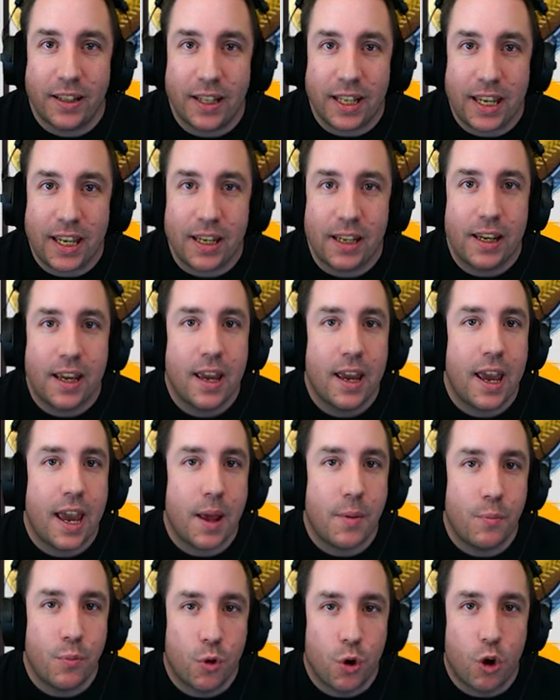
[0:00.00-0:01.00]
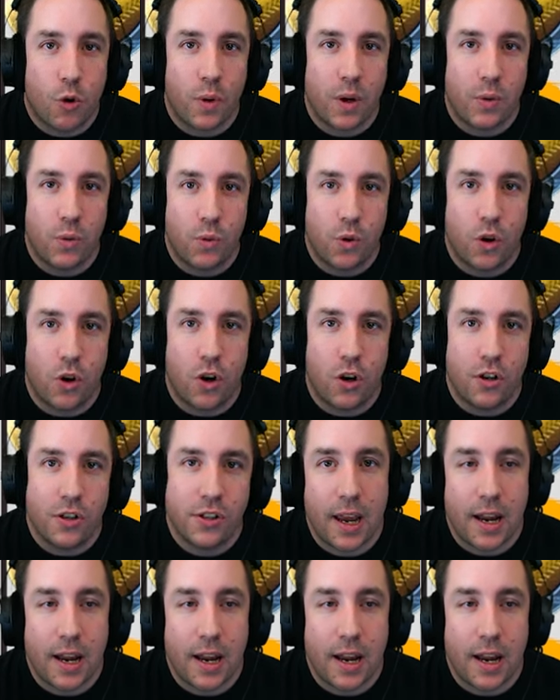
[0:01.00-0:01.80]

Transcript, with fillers: League and more rewards.